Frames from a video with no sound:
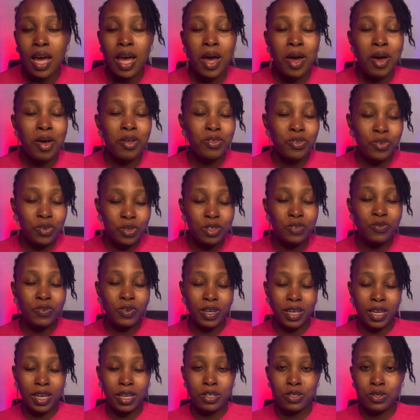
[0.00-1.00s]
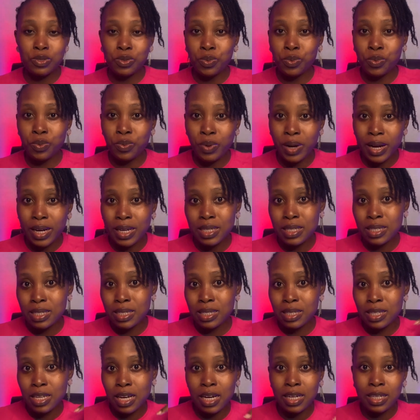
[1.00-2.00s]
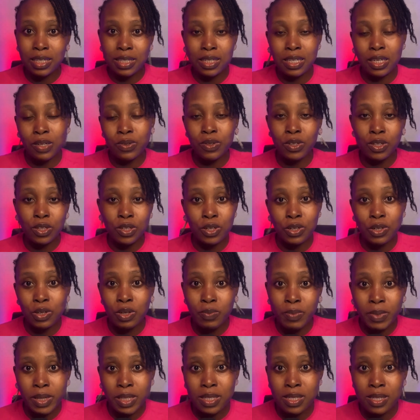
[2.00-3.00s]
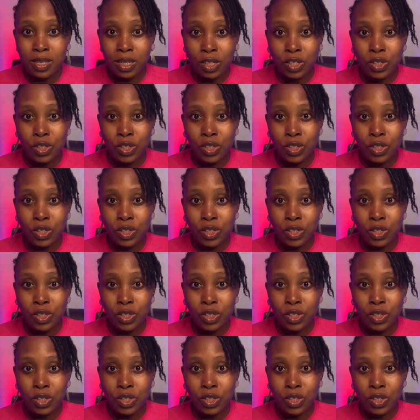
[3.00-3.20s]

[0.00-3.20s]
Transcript: don't forget to write that down in the comment section,